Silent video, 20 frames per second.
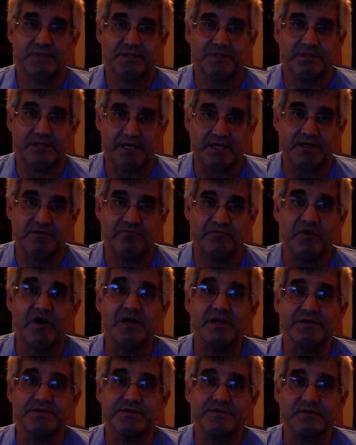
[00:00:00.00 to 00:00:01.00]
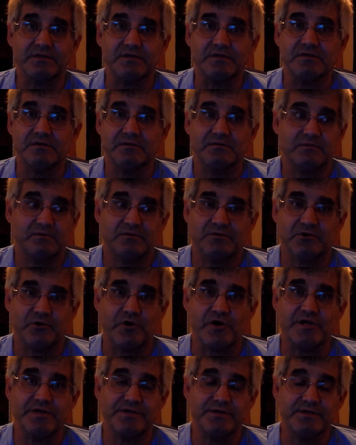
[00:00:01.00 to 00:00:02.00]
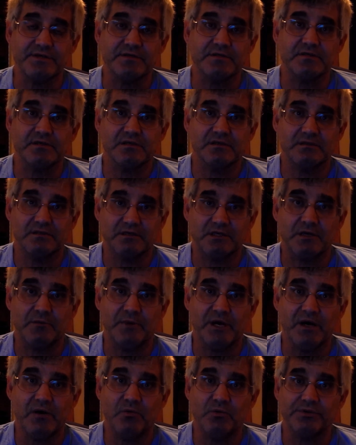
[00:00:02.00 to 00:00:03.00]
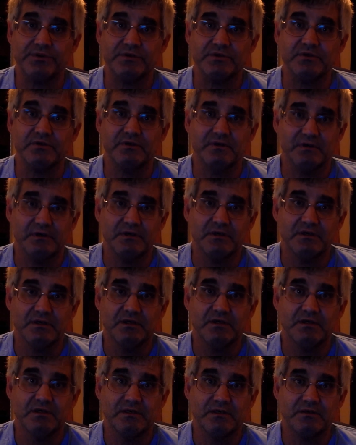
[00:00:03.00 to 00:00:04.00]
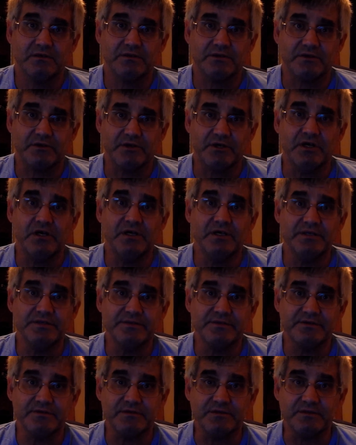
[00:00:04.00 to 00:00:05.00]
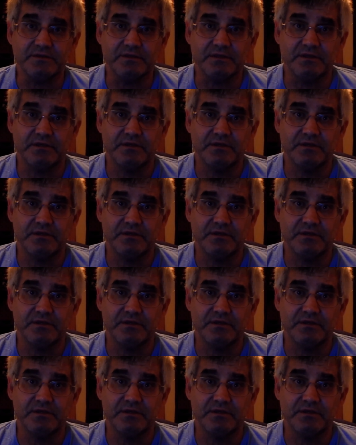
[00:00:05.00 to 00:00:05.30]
That invites the crazies to come out with their guns and